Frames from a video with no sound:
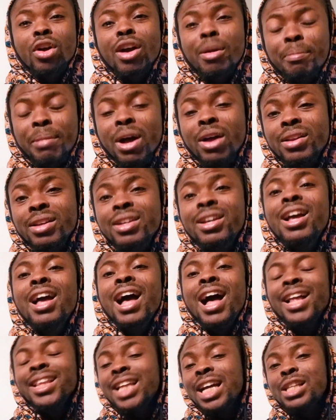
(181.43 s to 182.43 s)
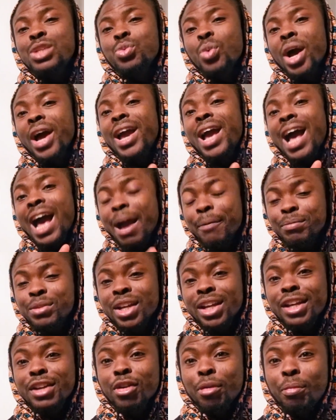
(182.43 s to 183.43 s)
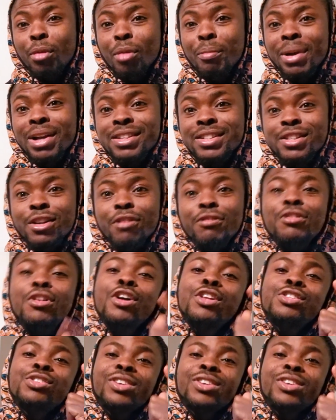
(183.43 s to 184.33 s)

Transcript: talk about it. And that's why I'm taking it upon myself